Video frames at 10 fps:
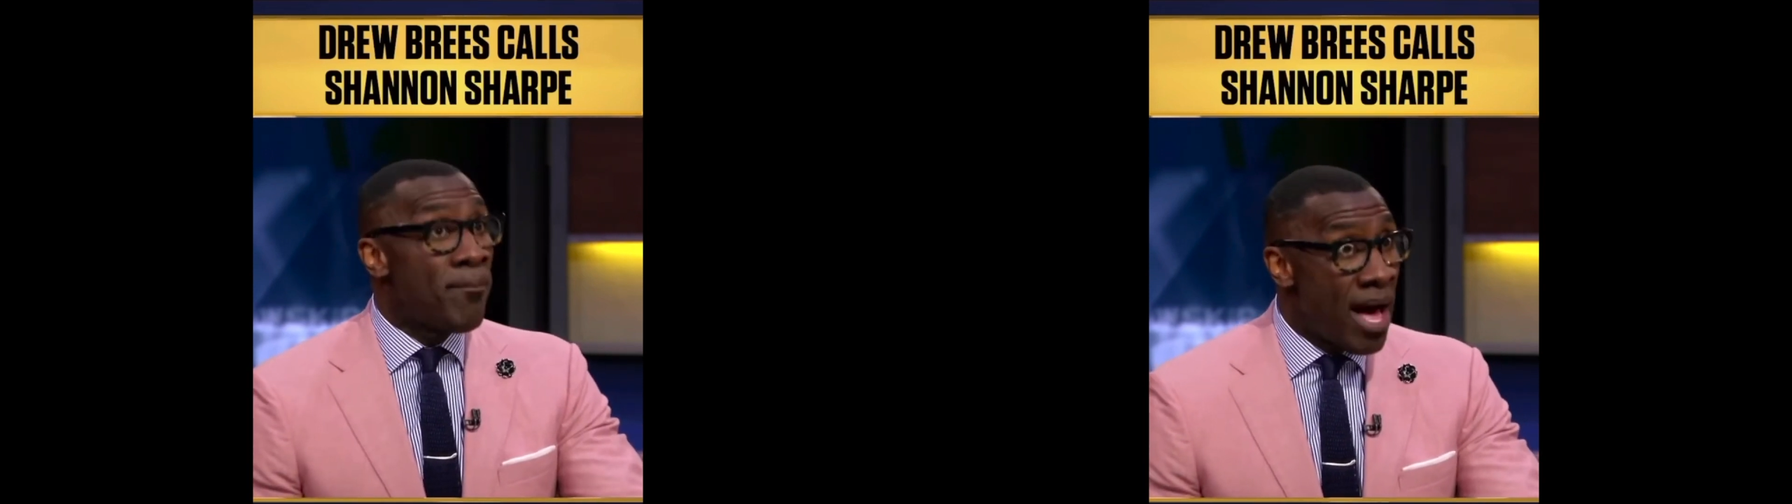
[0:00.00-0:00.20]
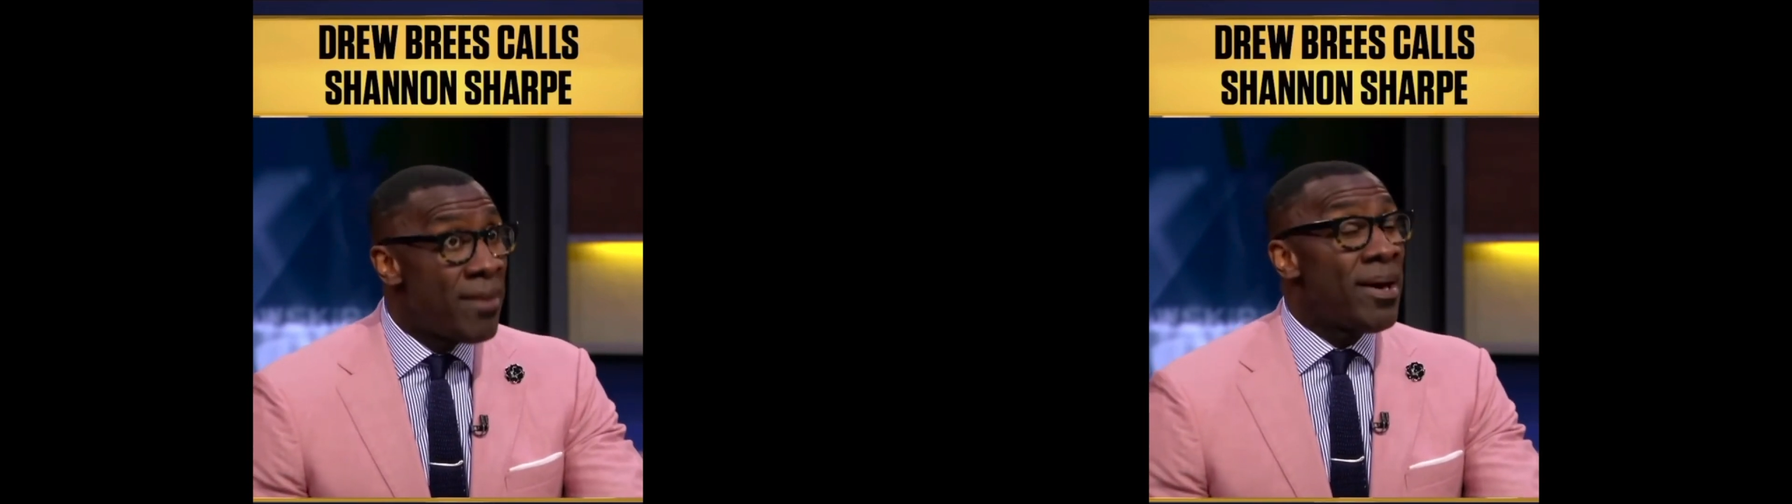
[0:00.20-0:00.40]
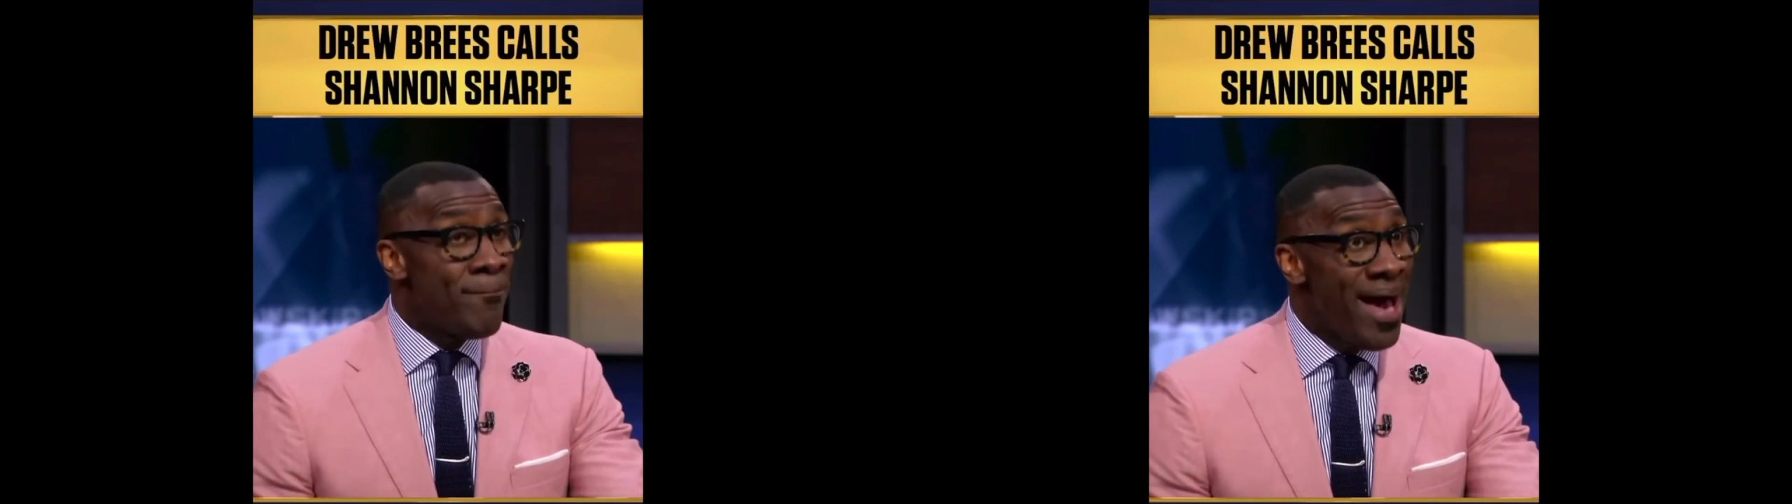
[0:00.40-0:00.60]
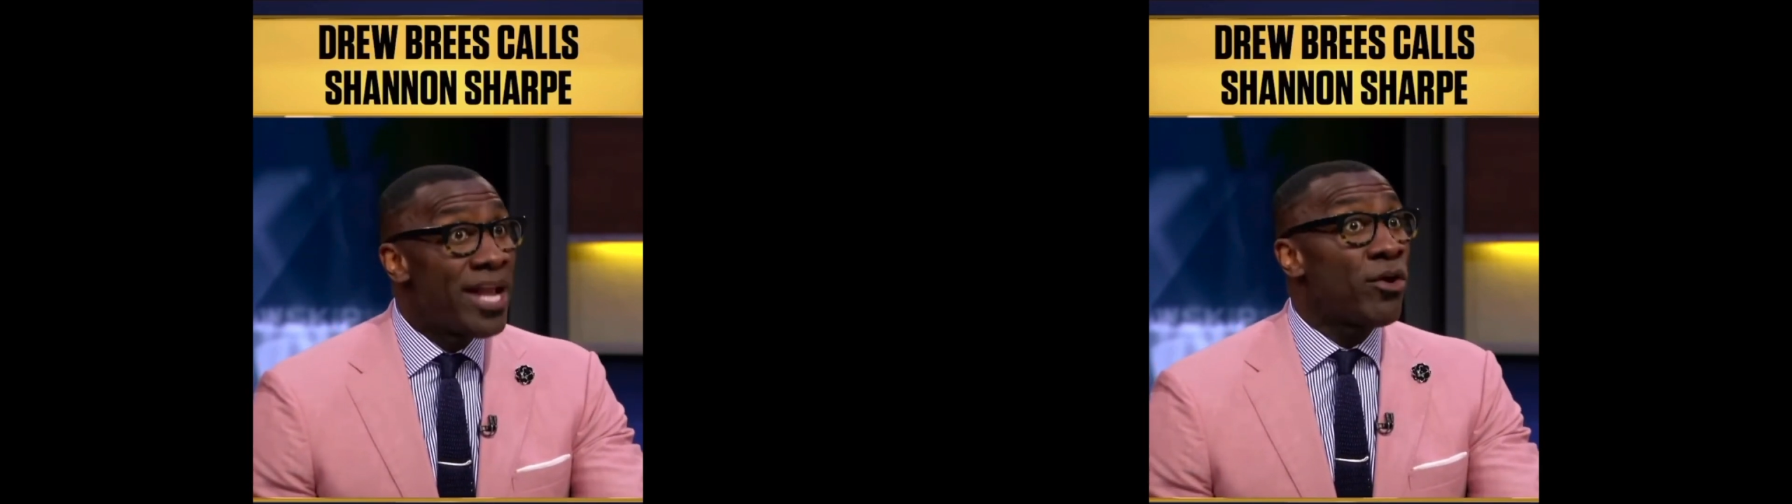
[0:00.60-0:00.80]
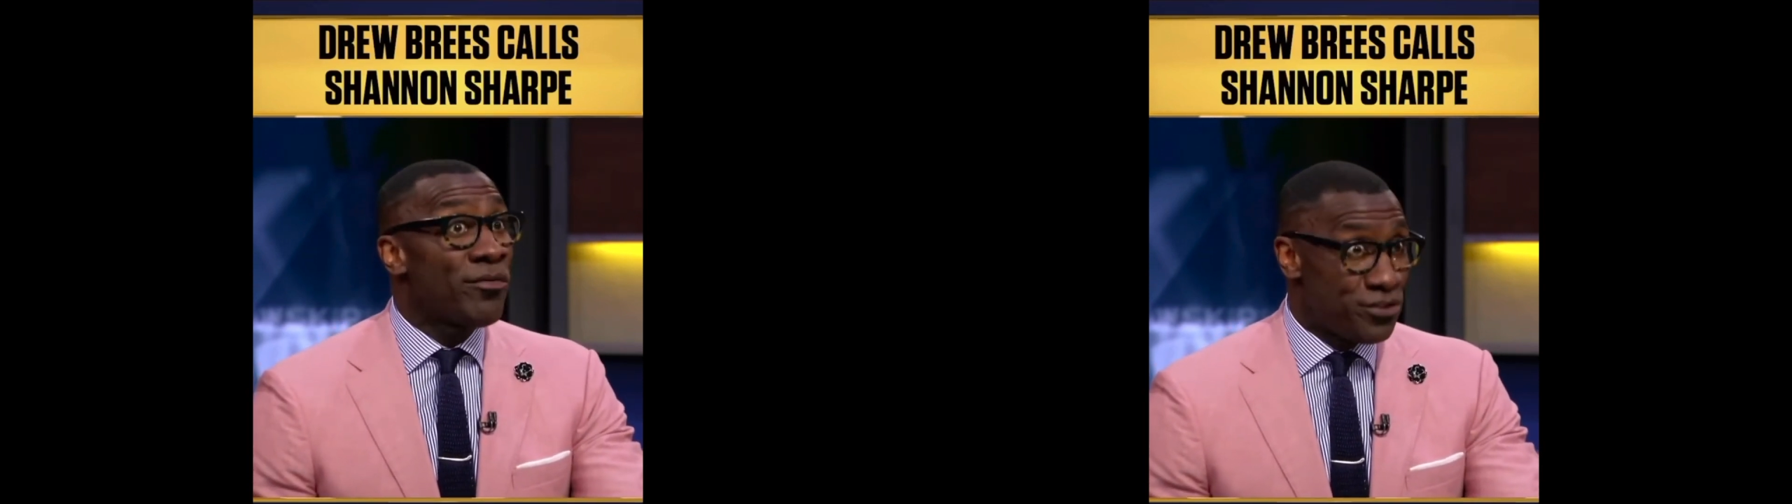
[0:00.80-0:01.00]
a
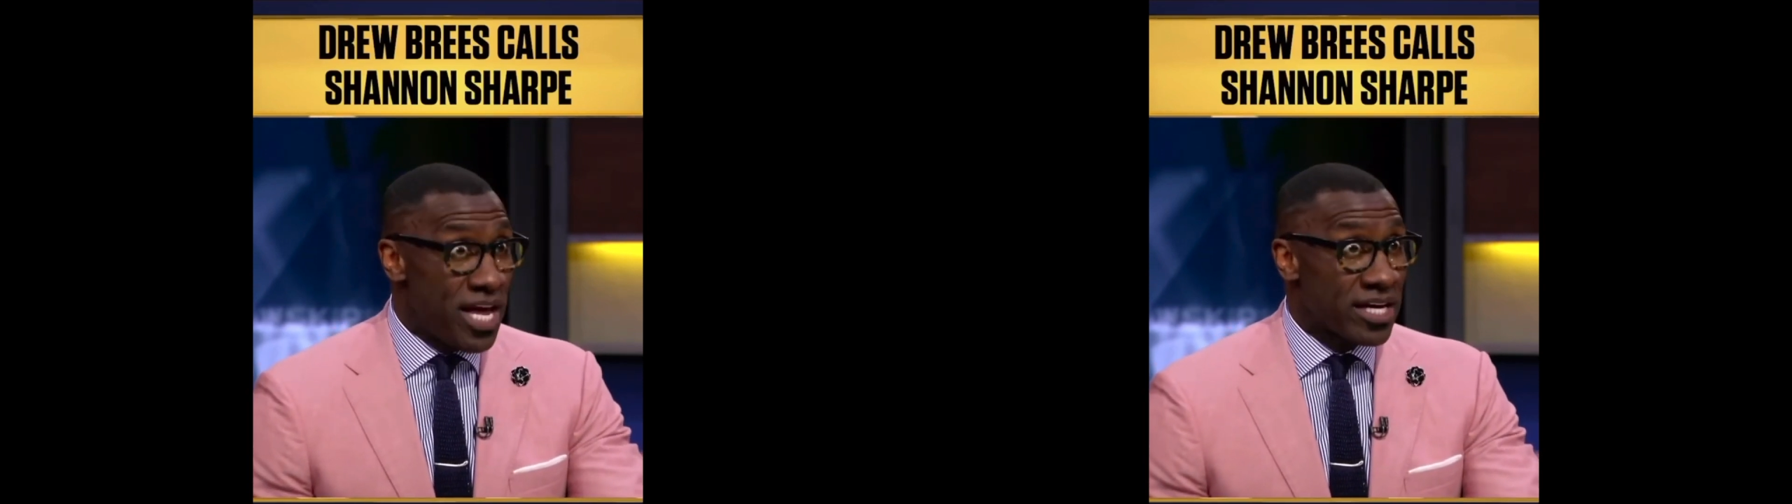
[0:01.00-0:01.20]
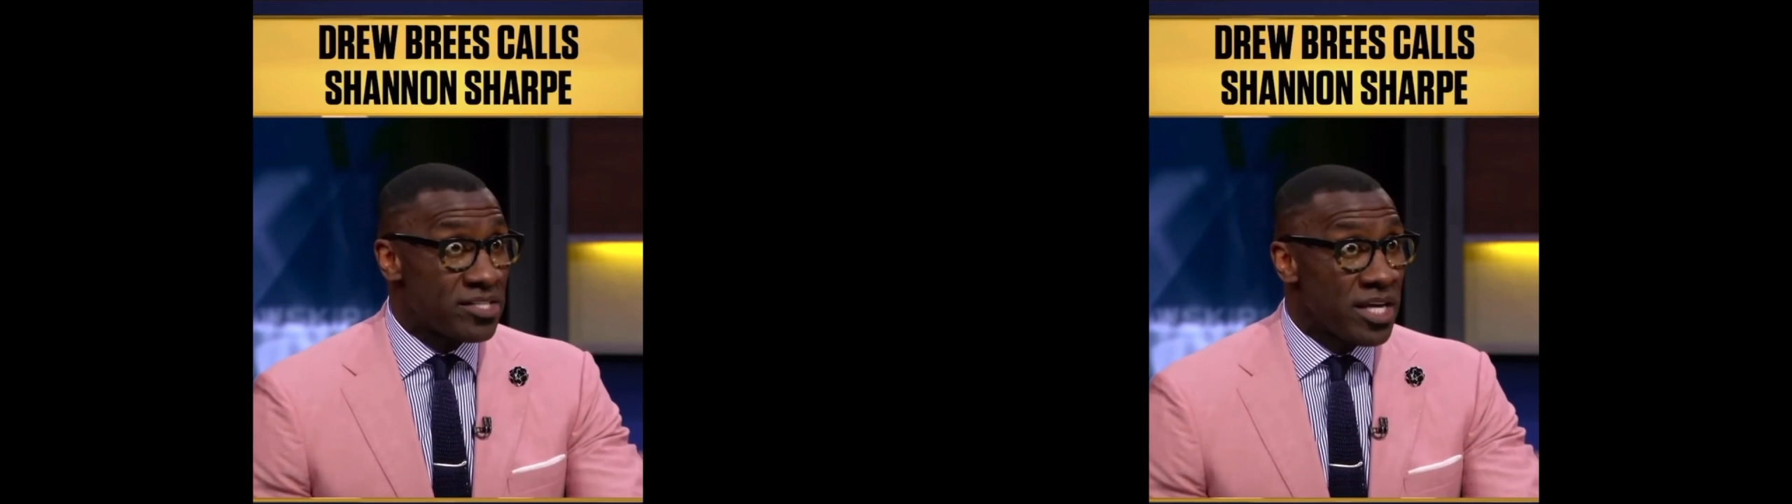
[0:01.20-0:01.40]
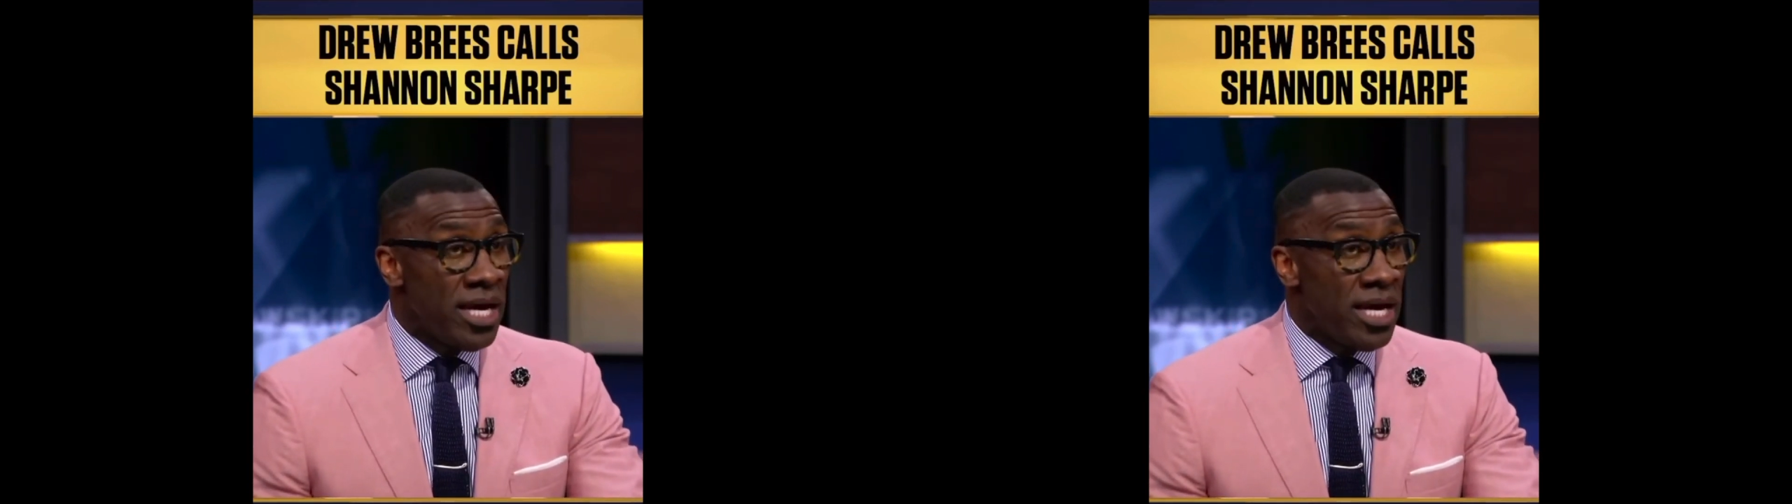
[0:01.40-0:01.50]
matter of seconds.